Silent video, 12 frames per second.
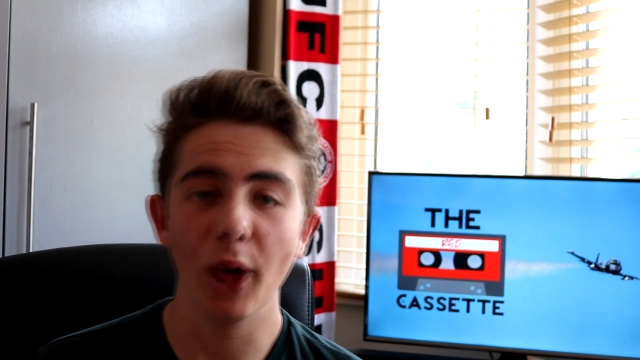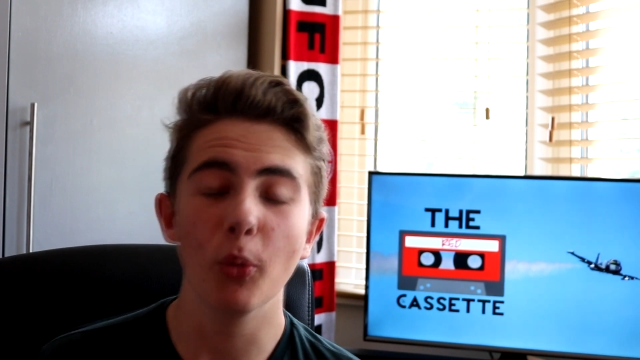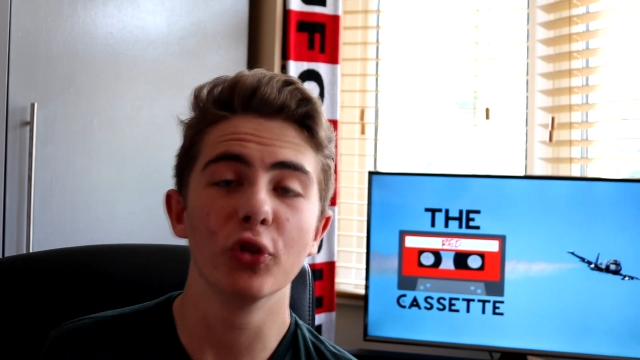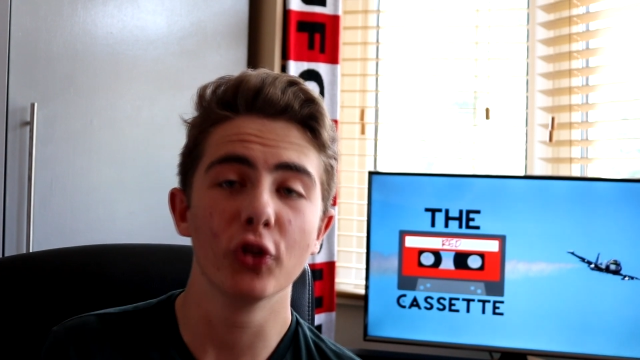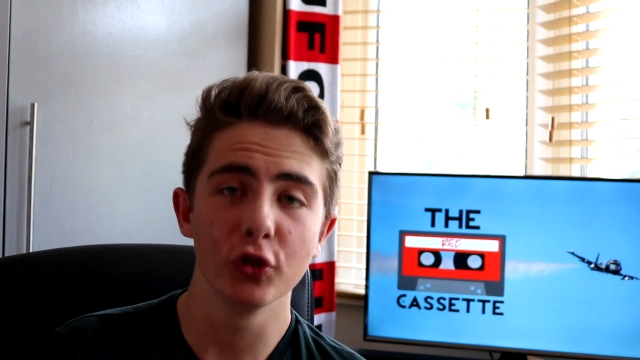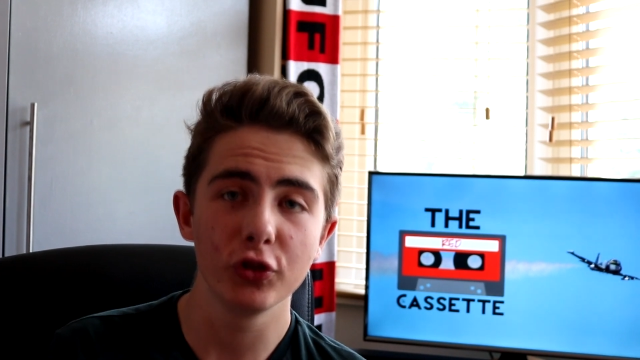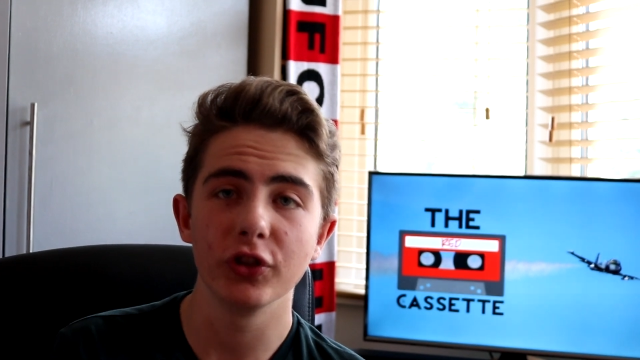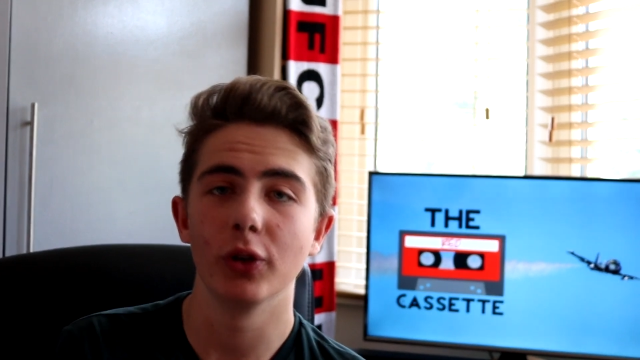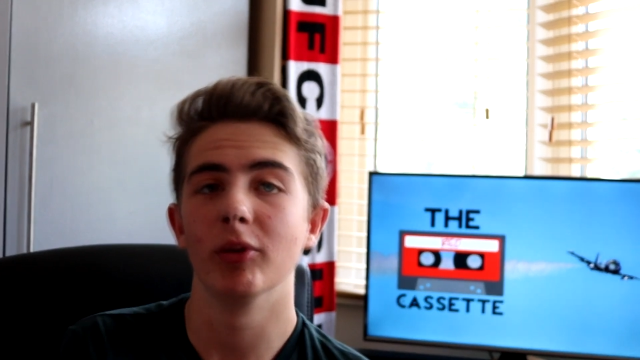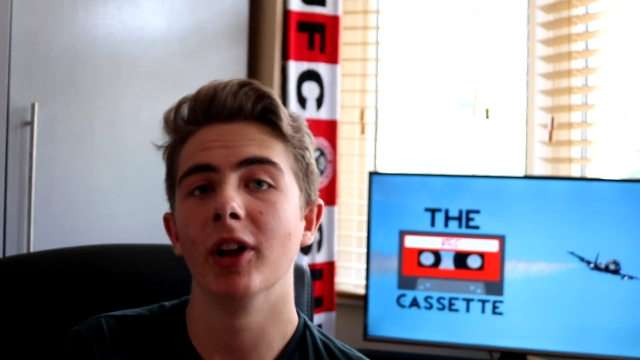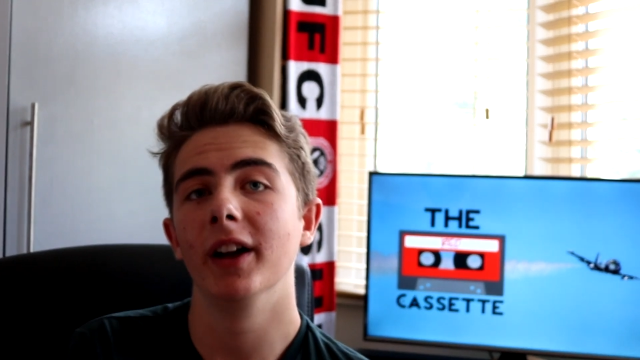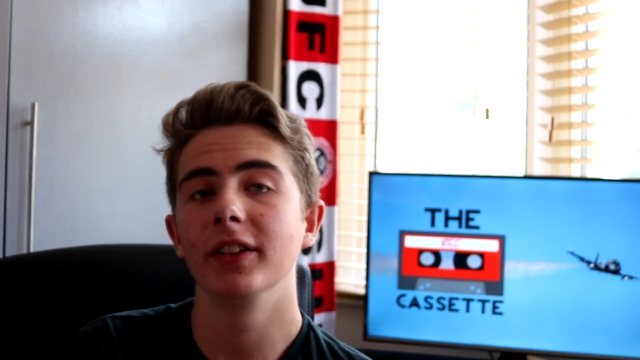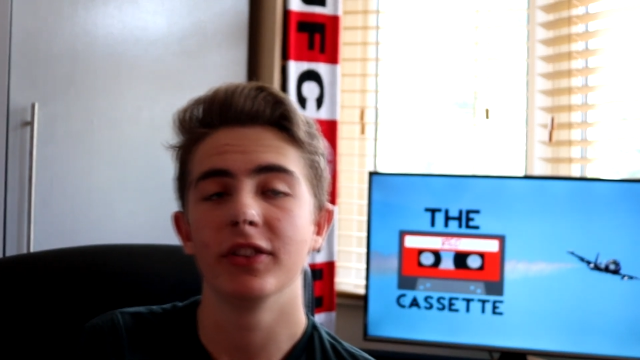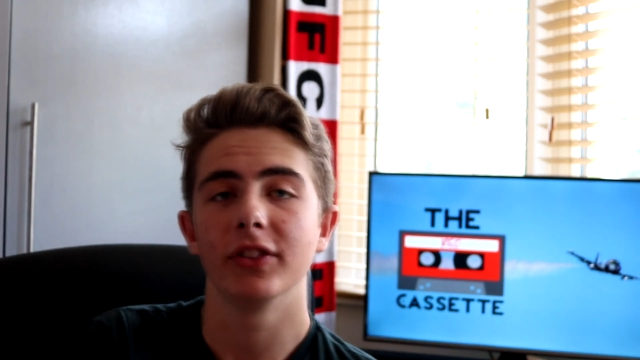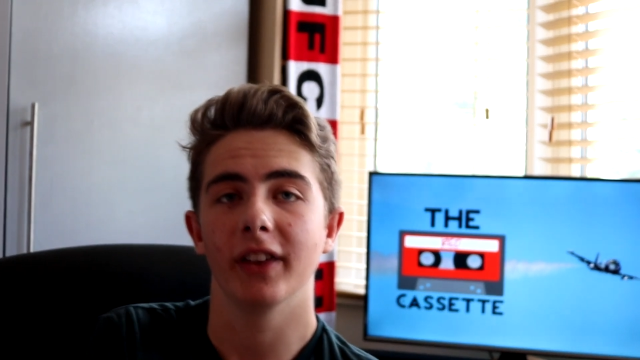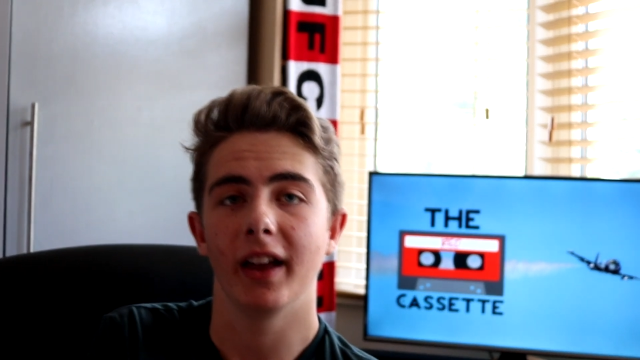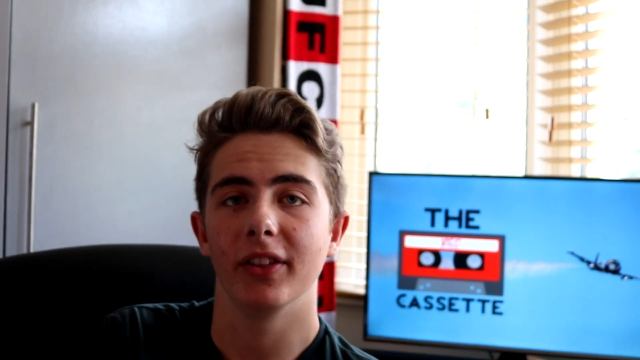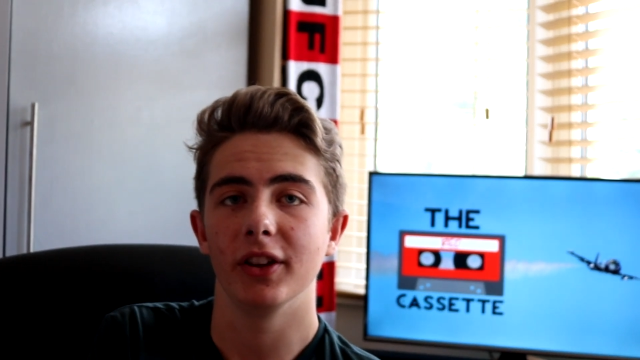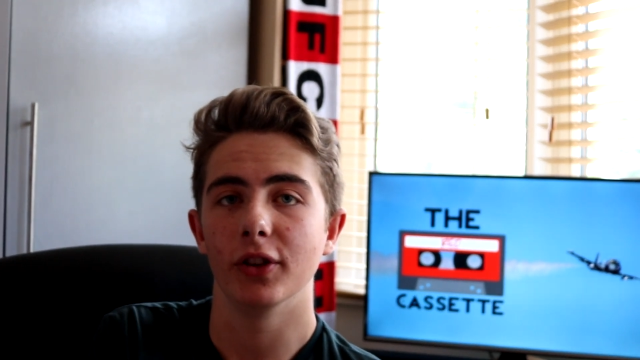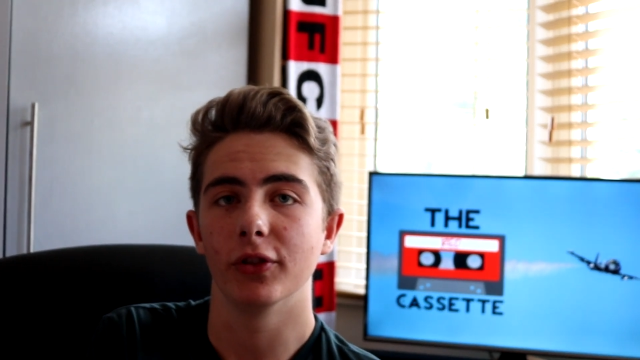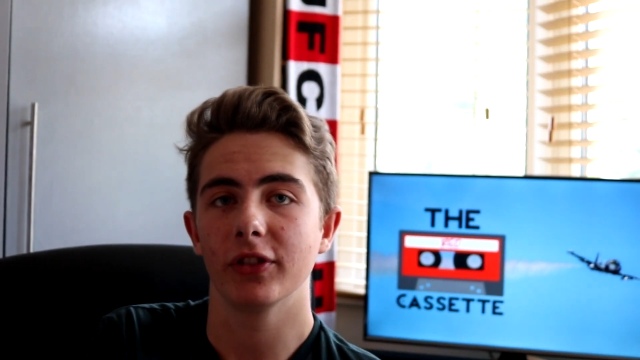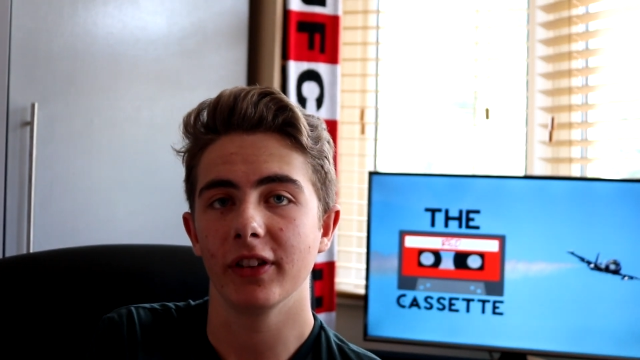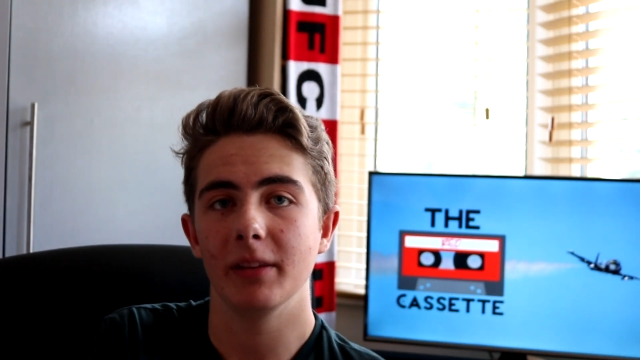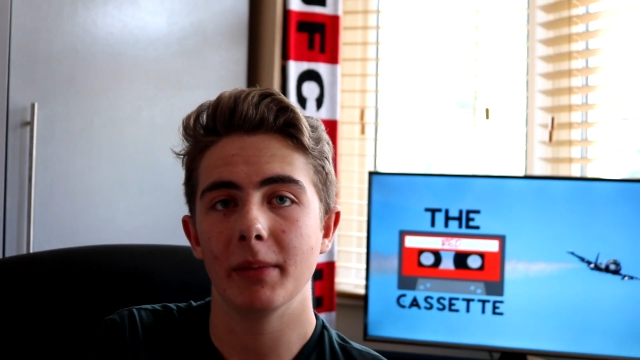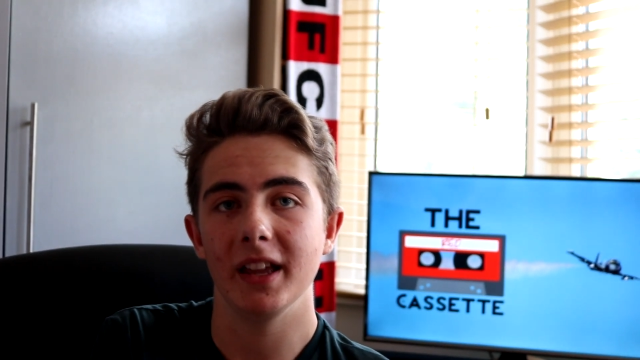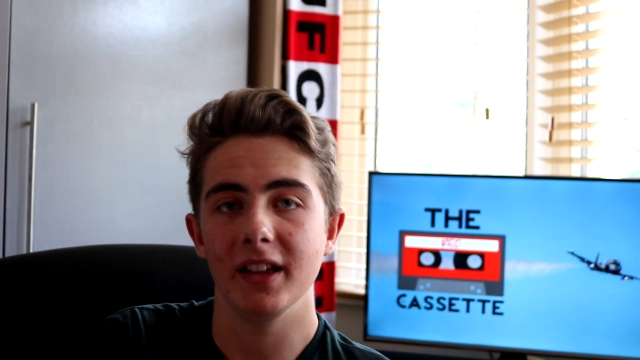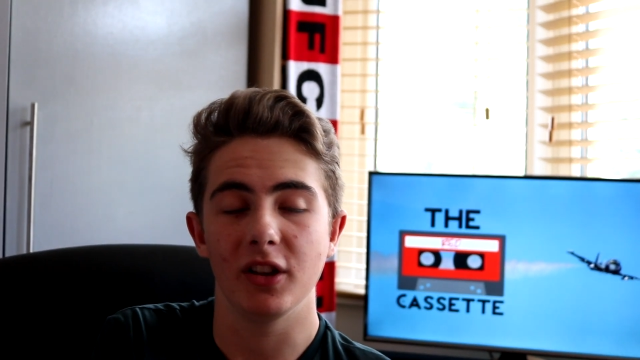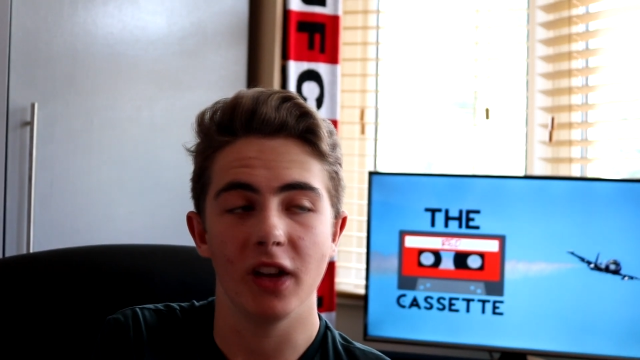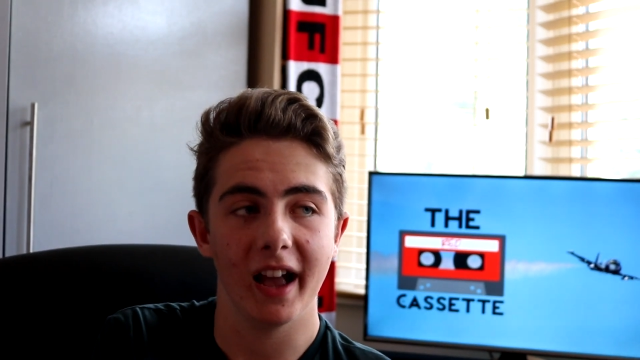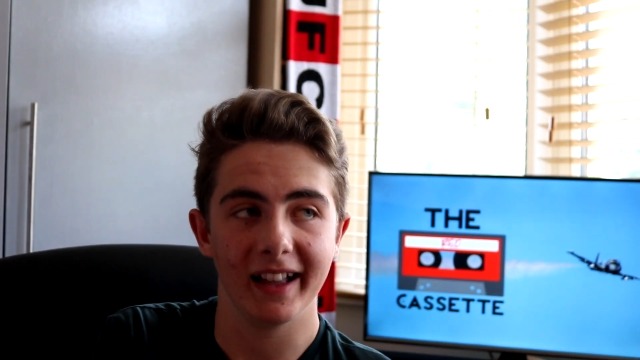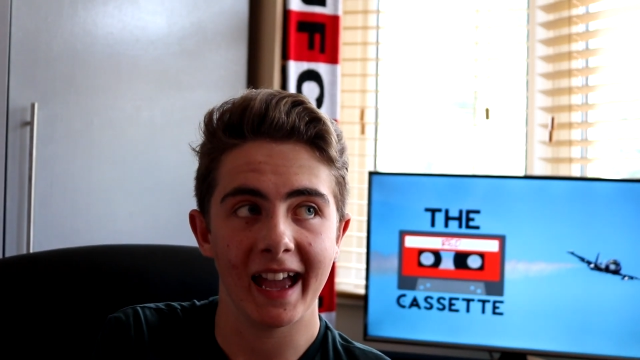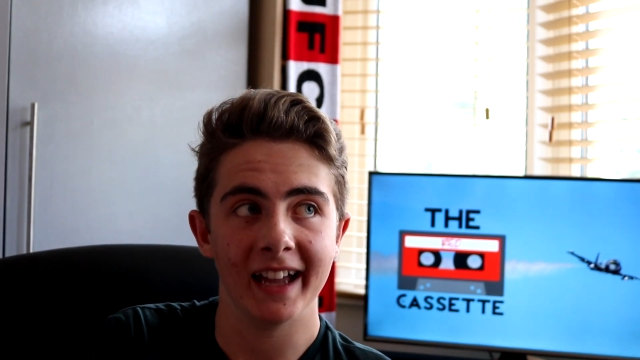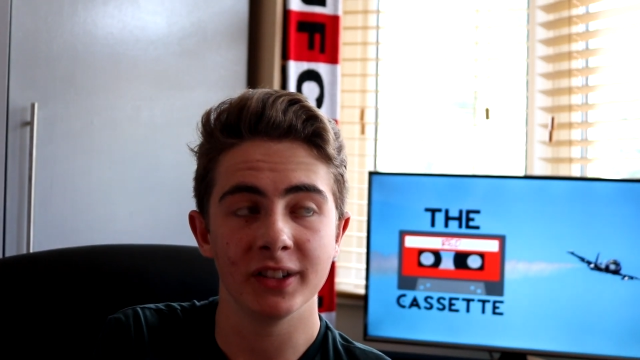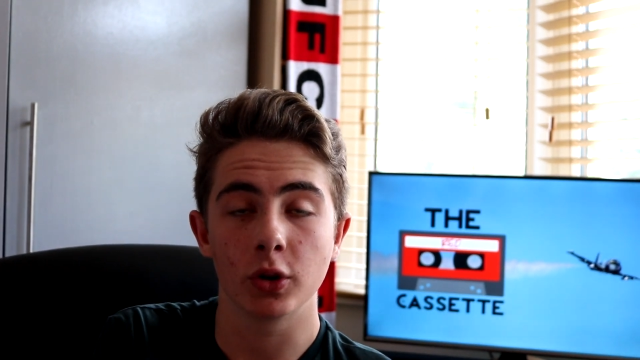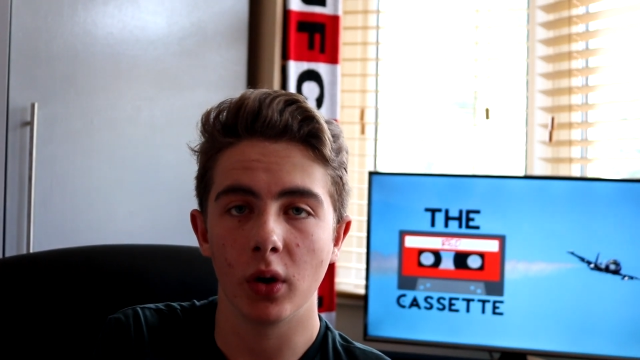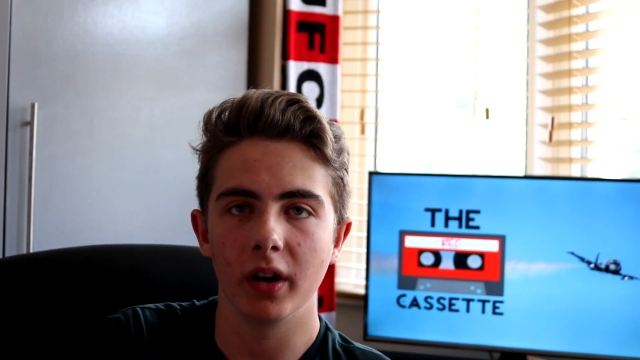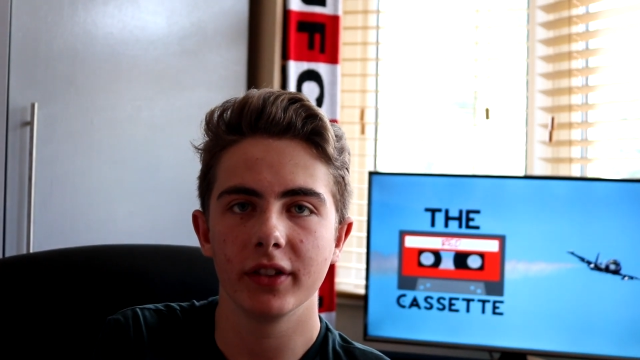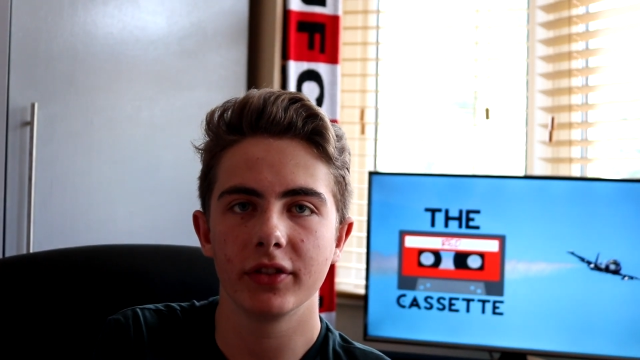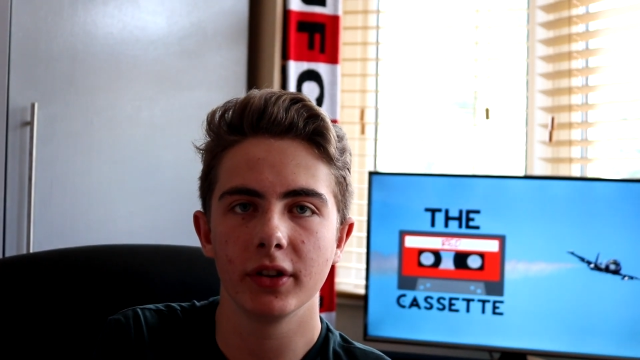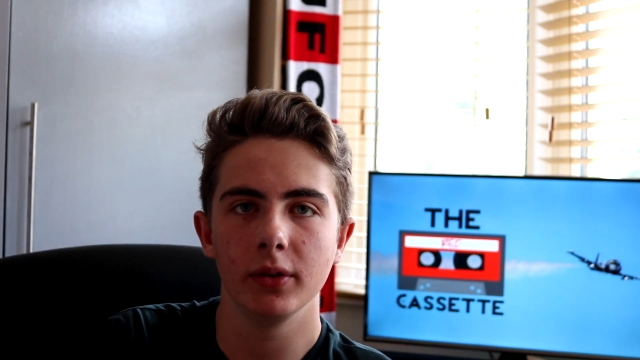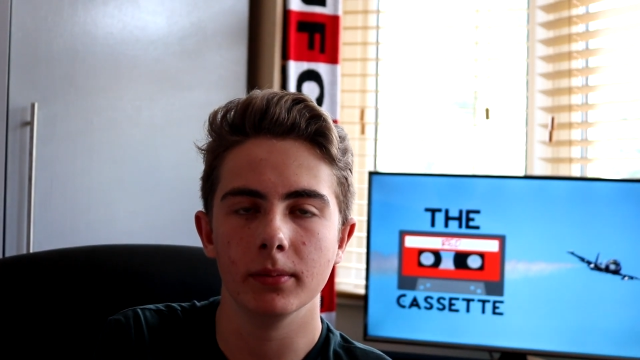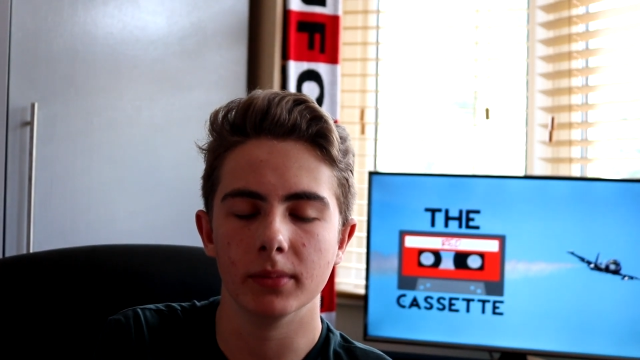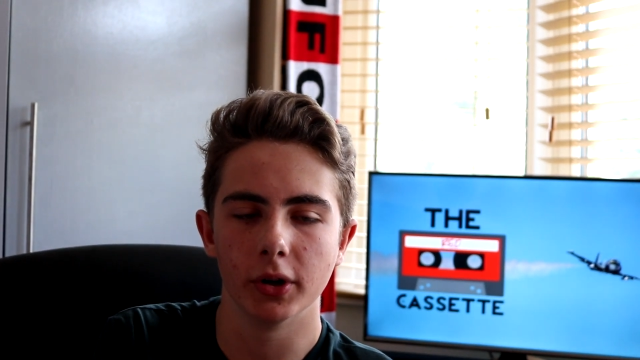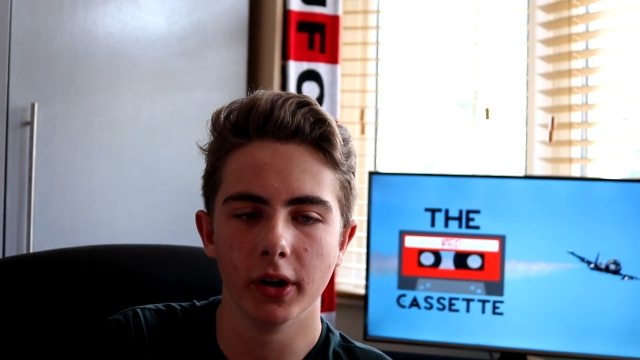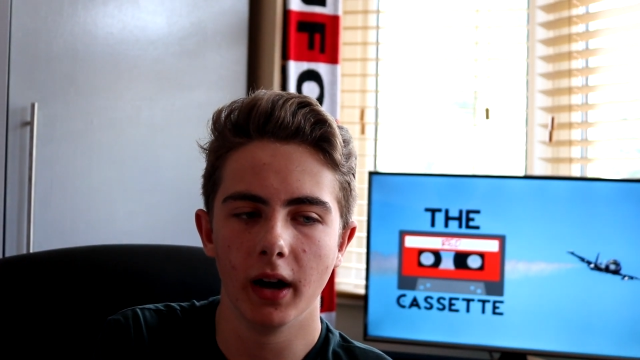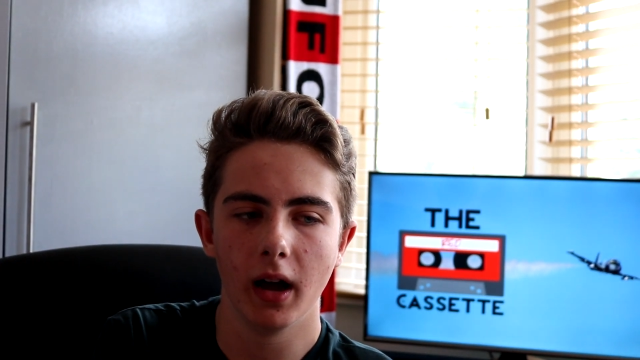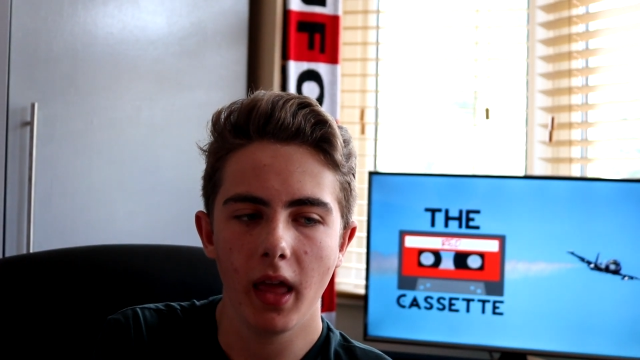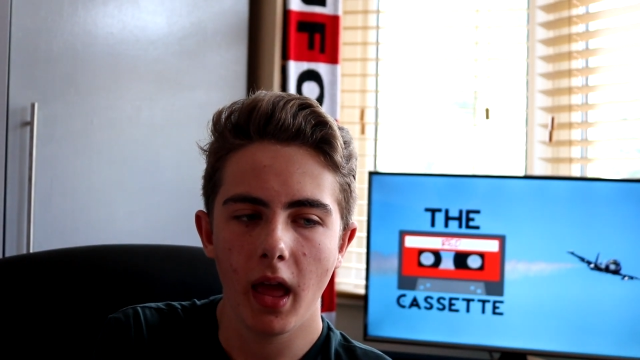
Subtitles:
I would also like to say that you'll see me again quite soon, but